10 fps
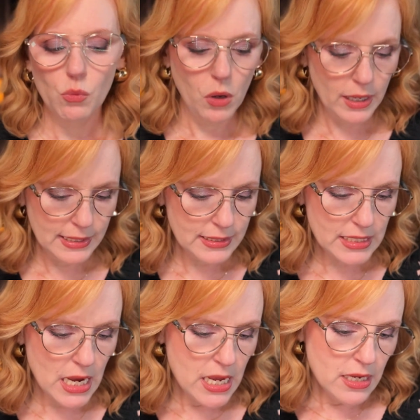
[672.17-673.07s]

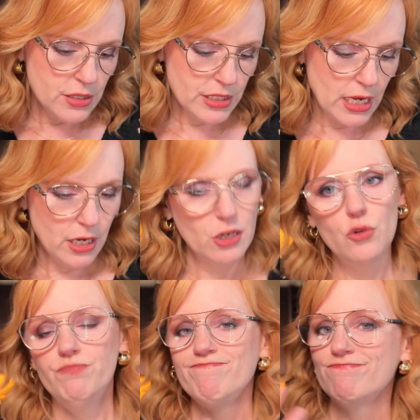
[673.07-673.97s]
ones.
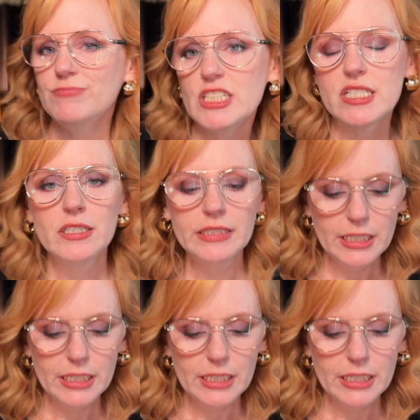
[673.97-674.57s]
So still